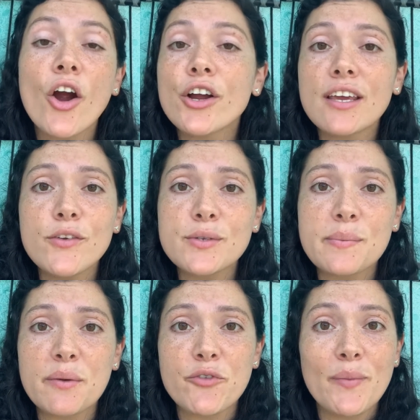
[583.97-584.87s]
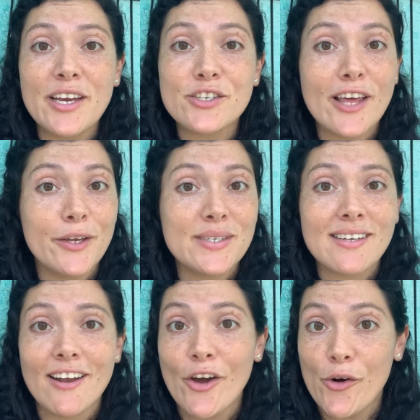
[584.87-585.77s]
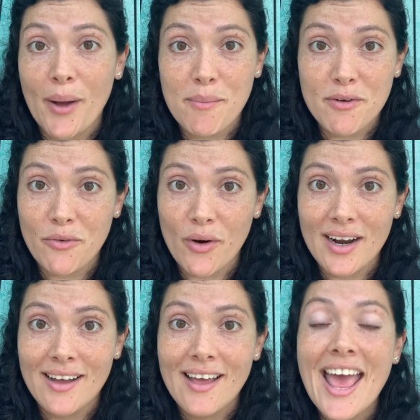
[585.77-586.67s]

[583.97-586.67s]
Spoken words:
or give you some information that you did not know about before.